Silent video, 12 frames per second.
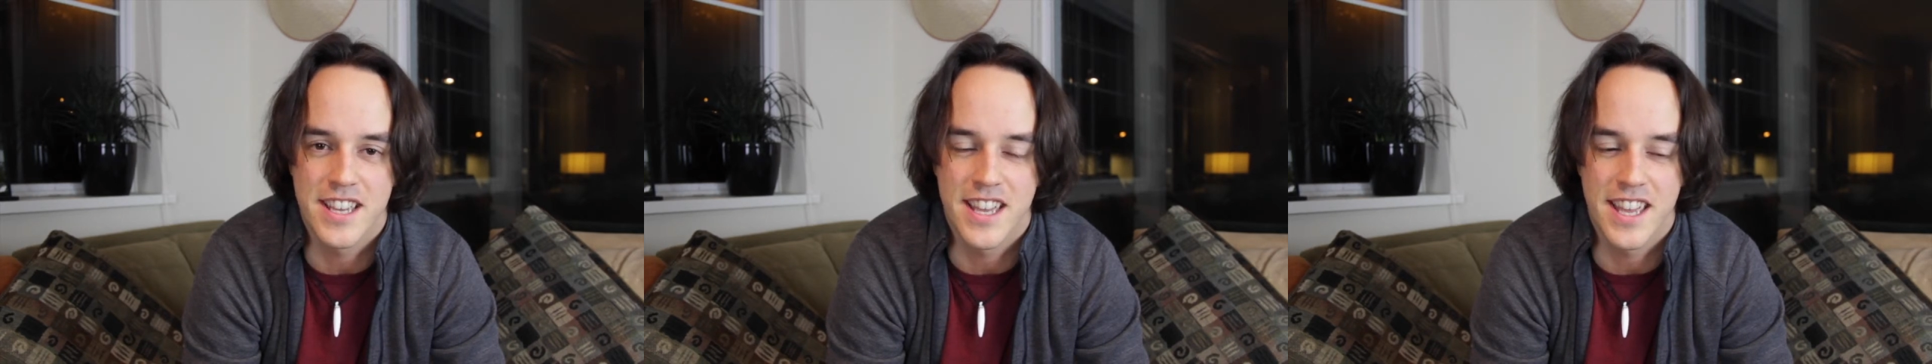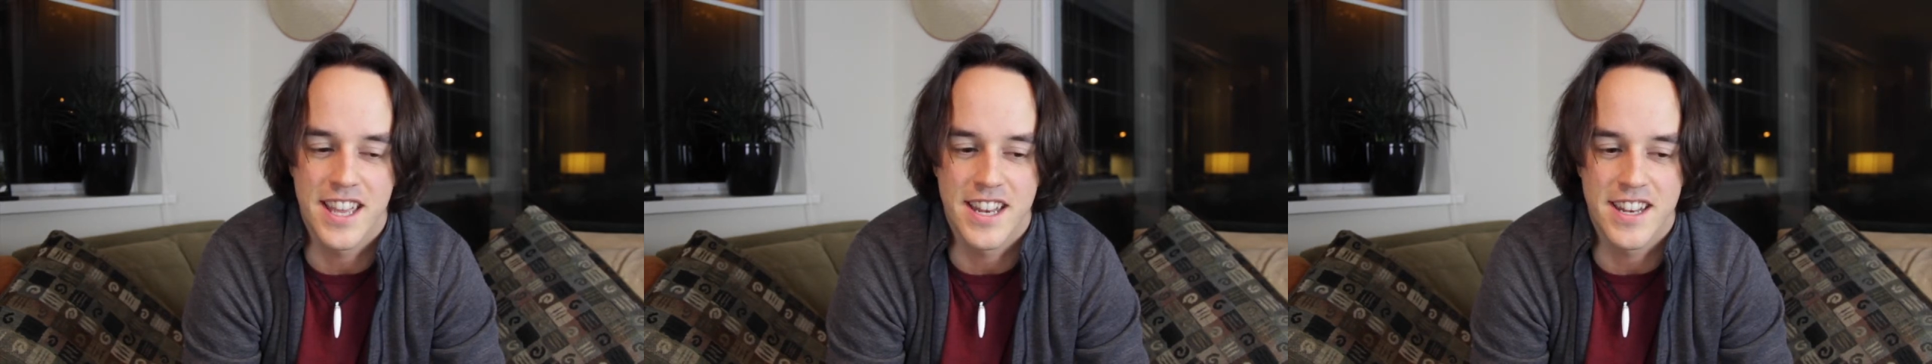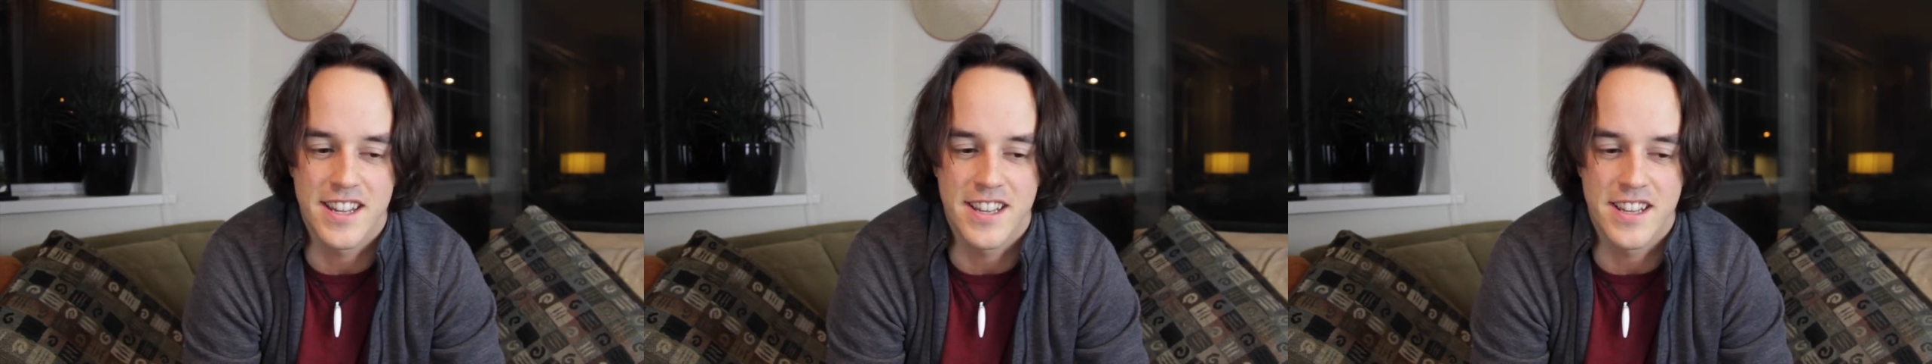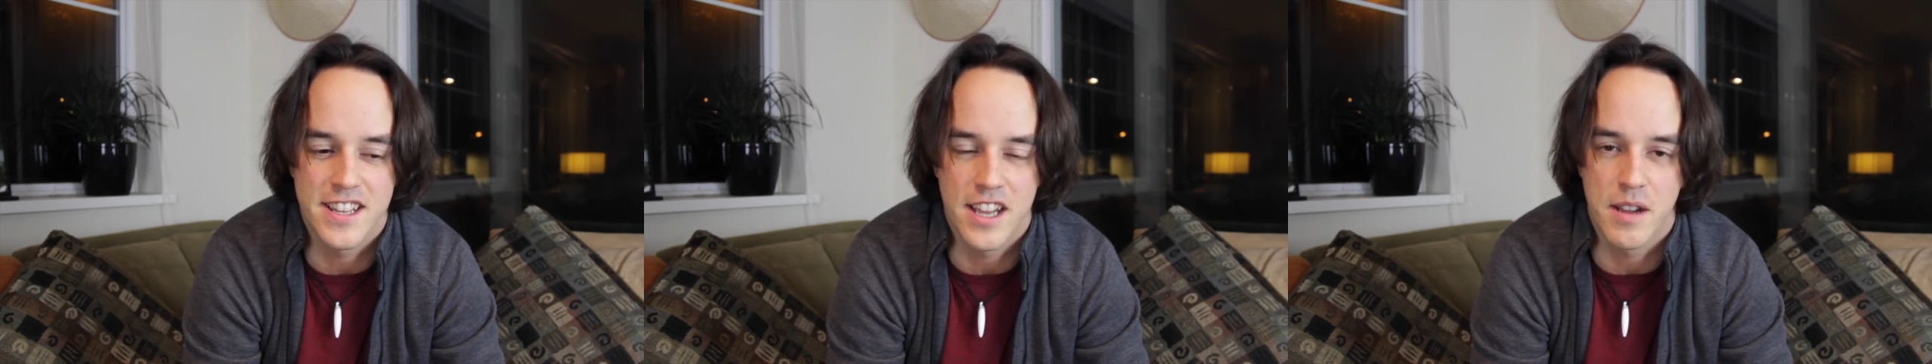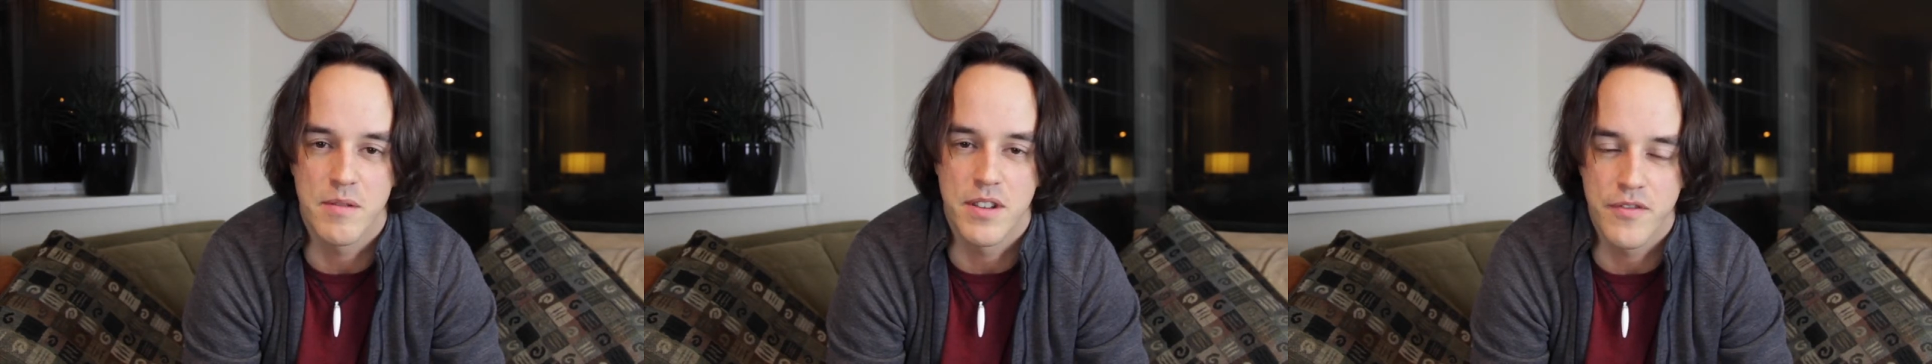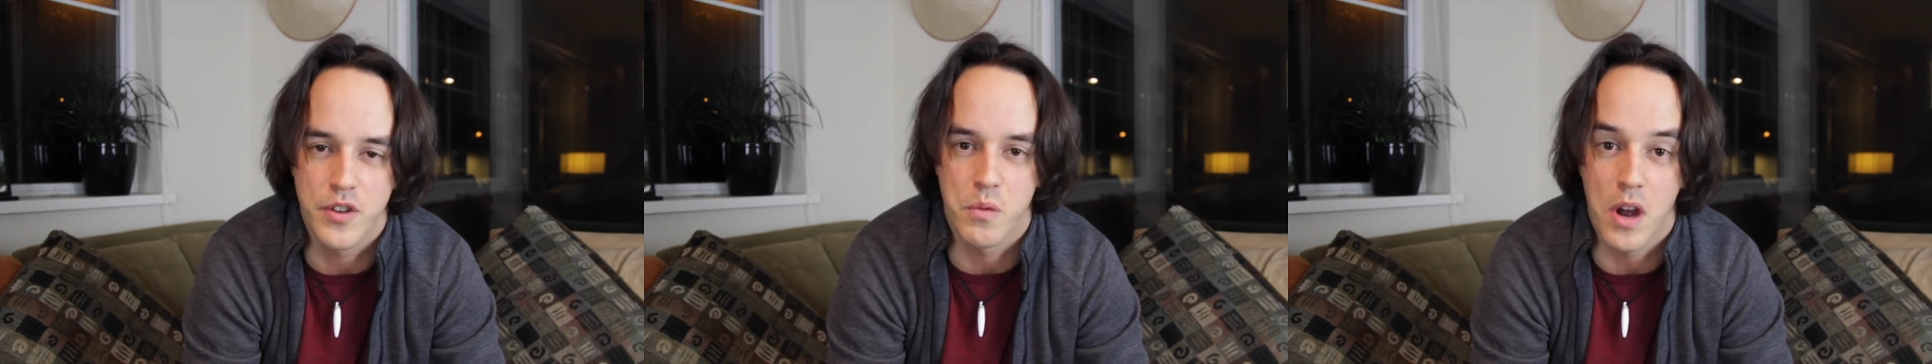And
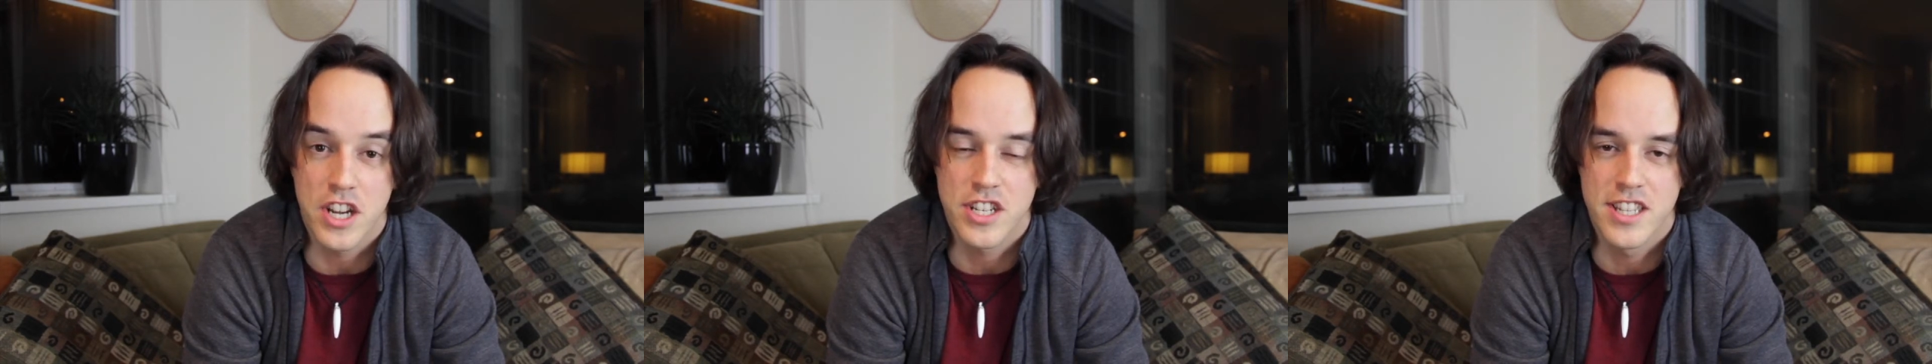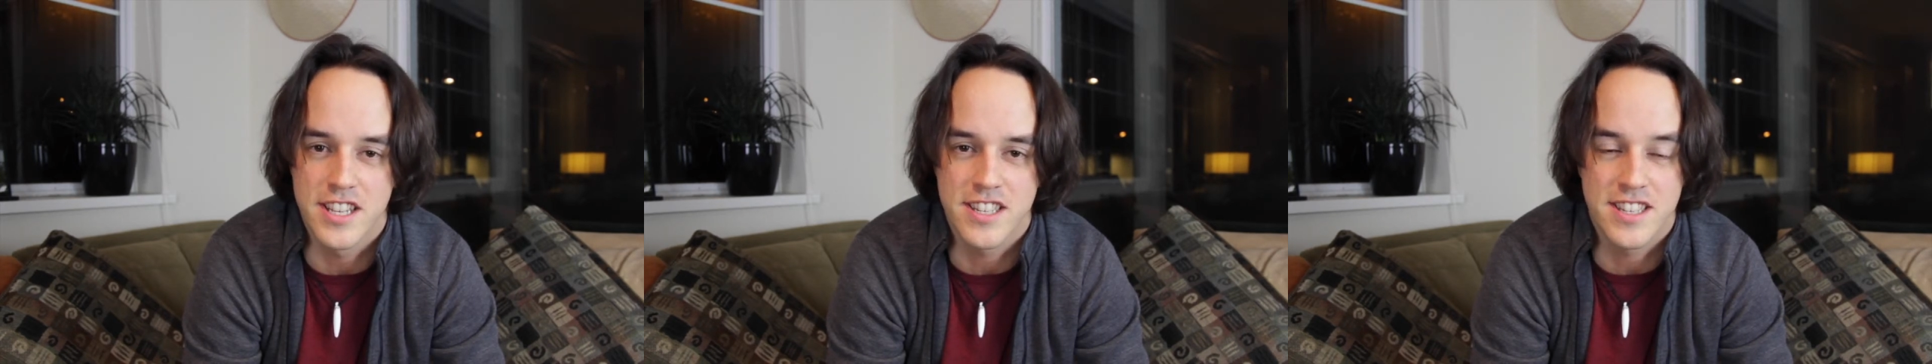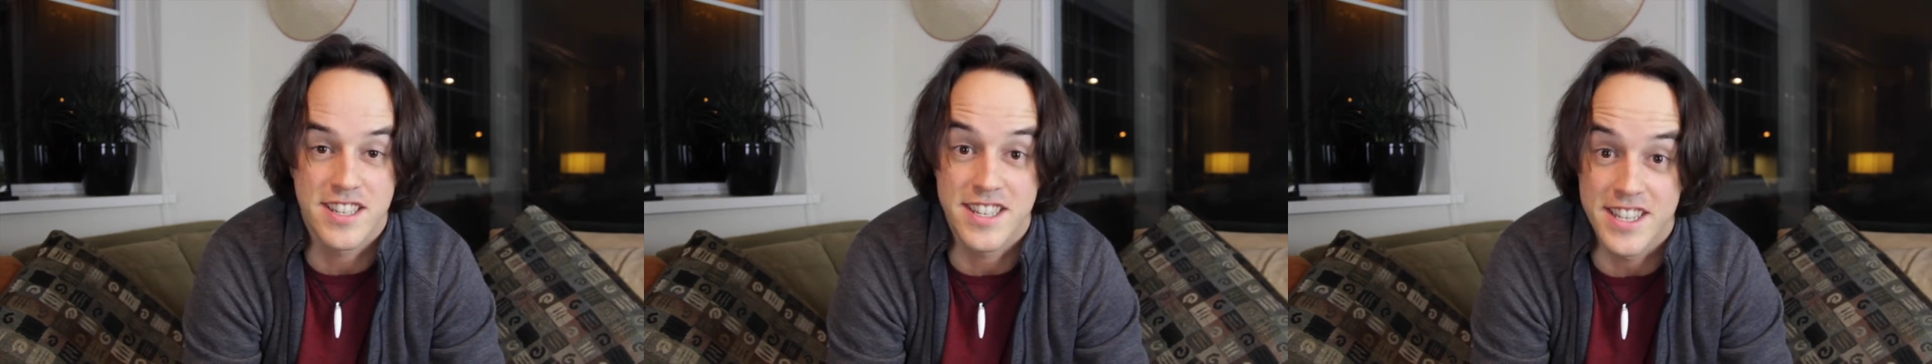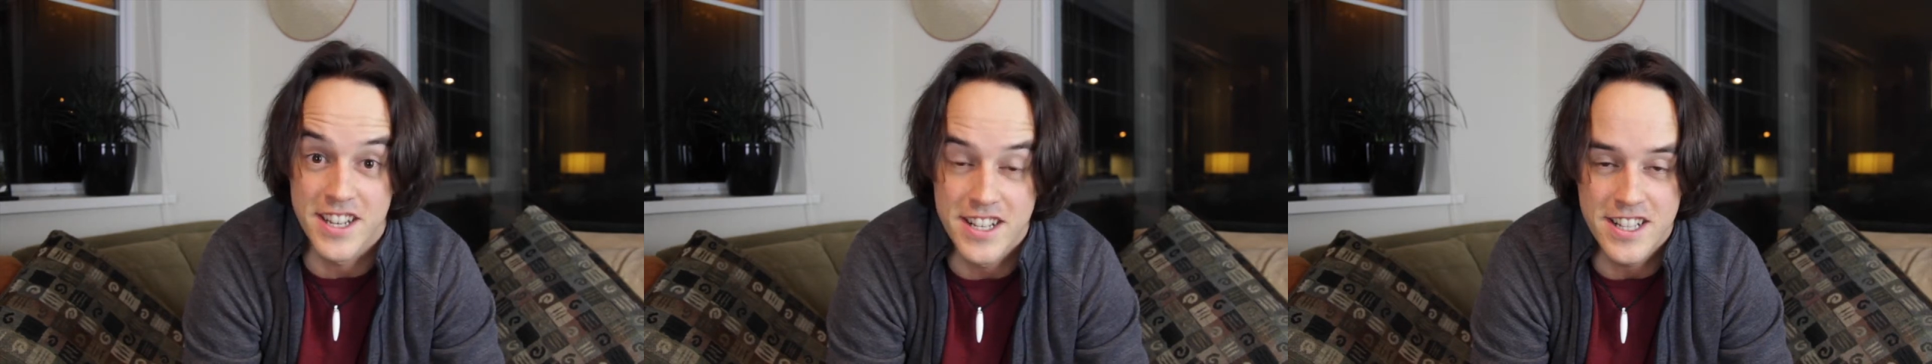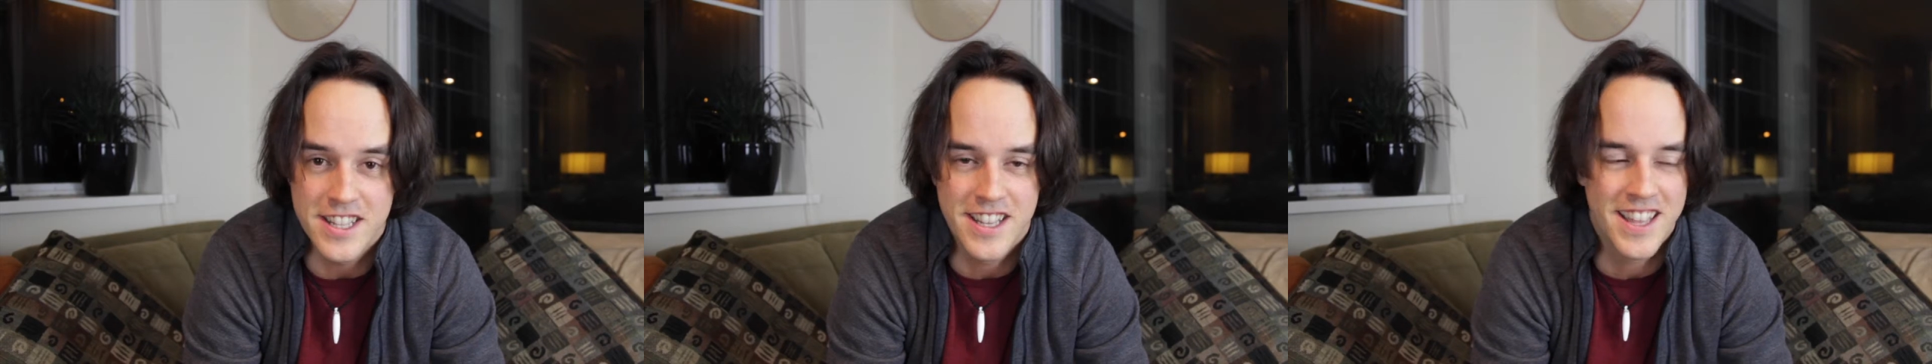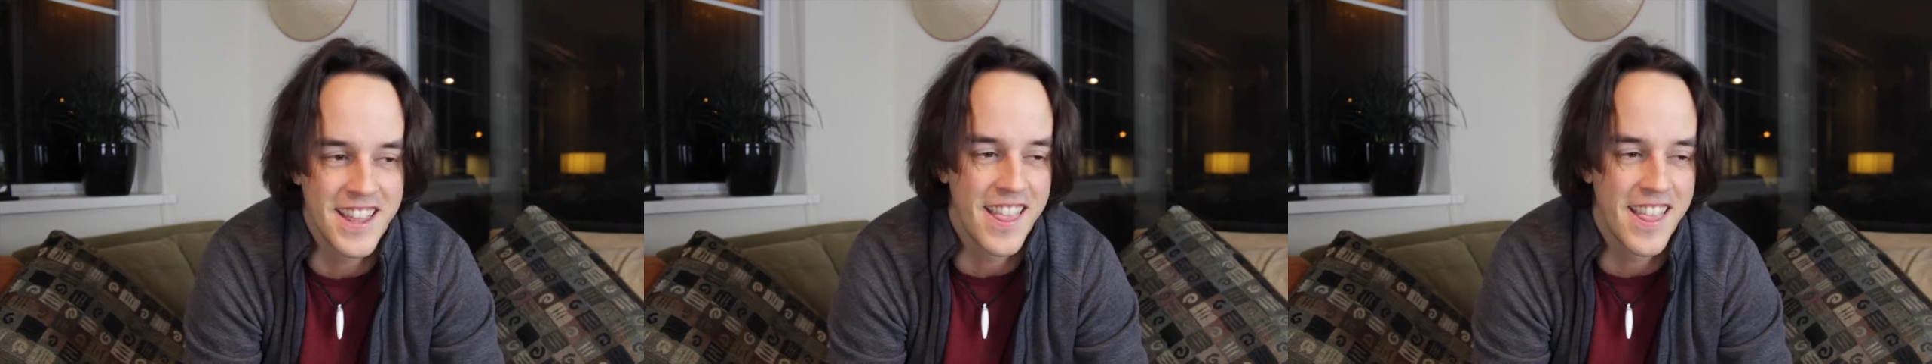if you're watching this still,